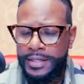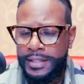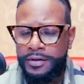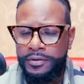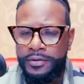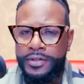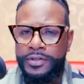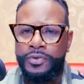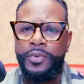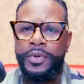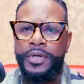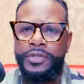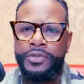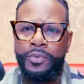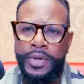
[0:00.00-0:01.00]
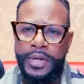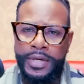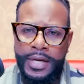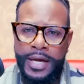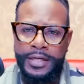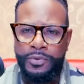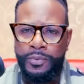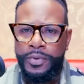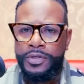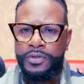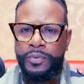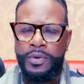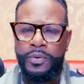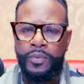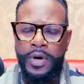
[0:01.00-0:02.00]
literally 2020, not
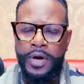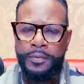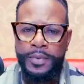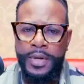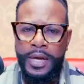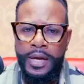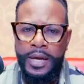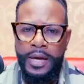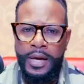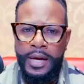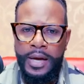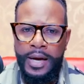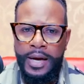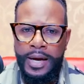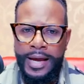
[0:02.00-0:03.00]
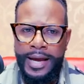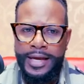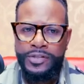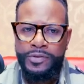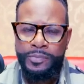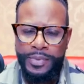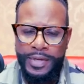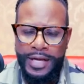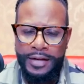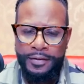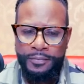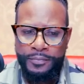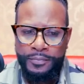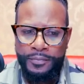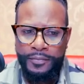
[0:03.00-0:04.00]
2021, has
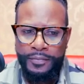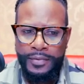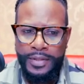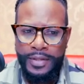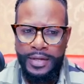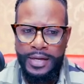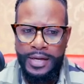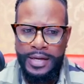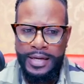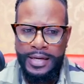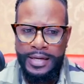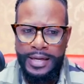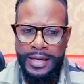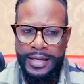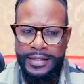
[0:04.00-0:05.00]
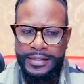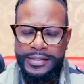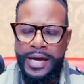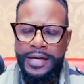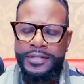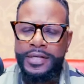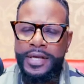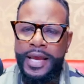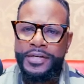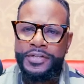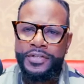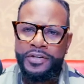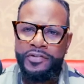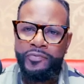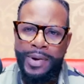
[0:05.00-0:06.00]
been an
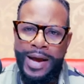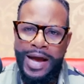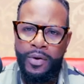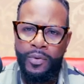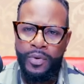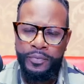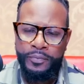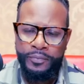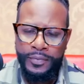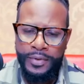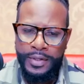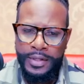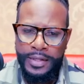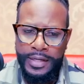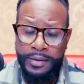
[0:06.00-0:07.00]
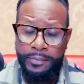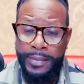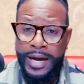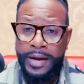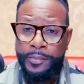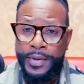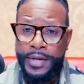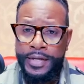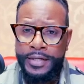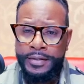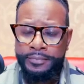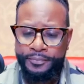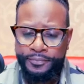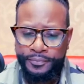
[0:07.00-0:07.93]
intoxication of power, in my opinion.